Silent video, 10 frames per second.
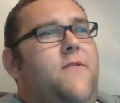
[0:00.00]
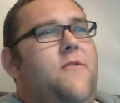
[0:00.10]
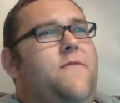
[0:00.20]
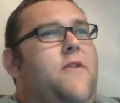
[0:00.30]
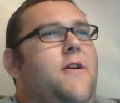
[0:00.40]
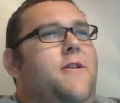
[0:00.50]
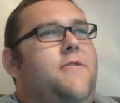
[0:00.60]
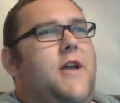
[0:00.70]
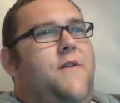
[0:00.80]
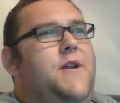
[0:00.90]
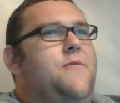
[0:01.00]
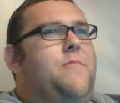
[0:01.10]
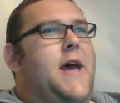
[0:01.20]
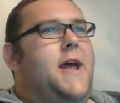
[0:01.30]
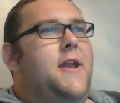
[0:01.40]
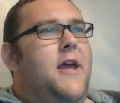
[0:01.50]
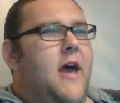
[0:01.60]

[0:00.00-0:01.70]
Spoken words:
you're 30 stone, that's bad.